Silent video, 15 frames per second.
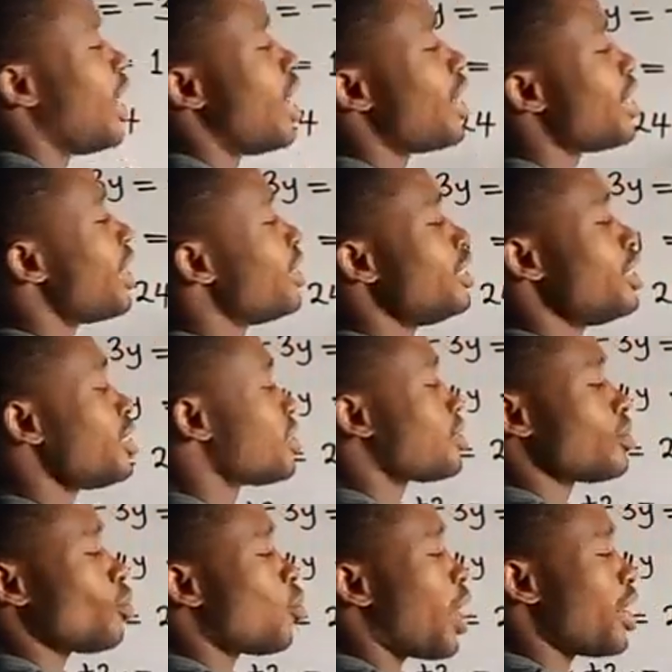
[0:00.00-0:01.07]
And then
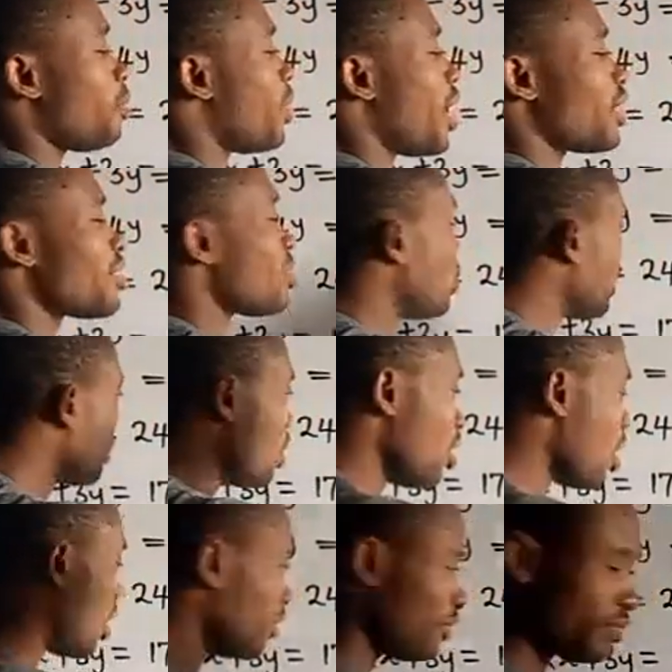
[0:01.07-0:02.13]
this y part will go
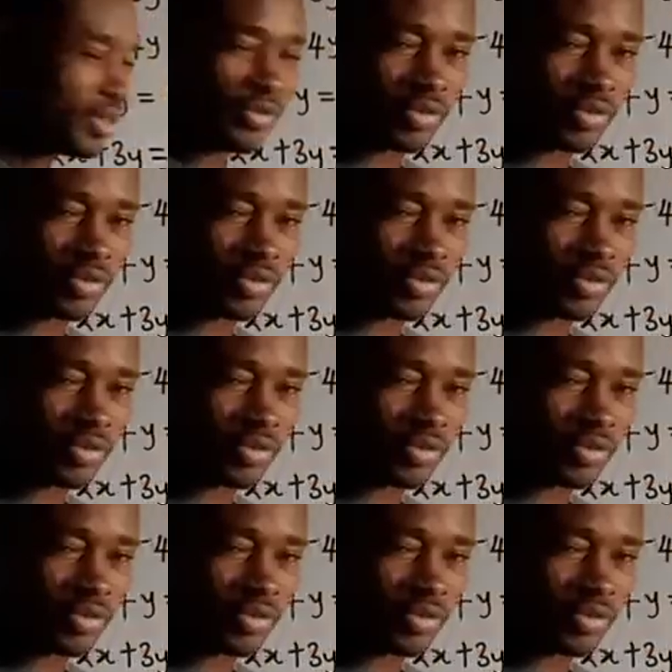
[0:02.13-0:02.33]
off.